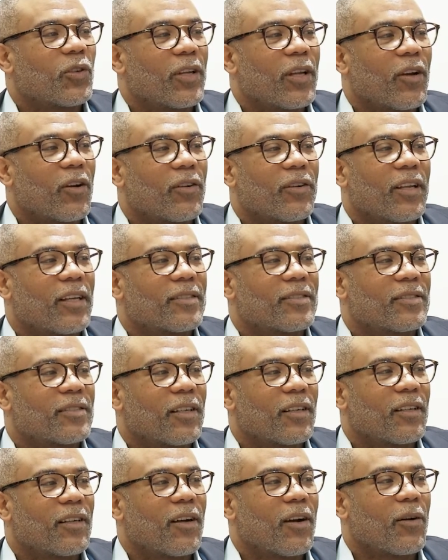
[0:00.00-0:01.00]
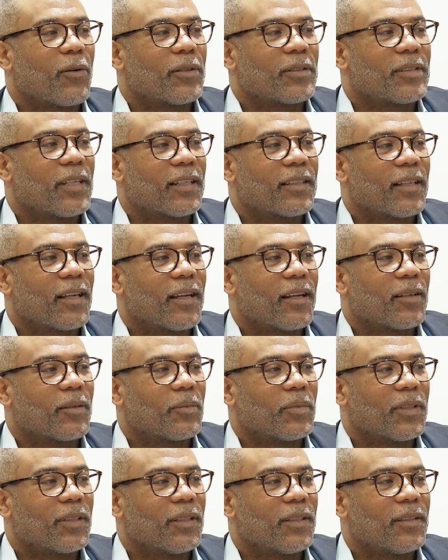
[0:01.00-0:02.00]
they don't necessarily always have to have the
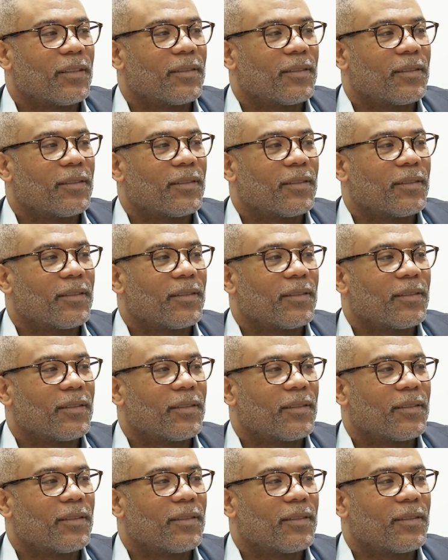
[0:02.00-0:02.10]
blood?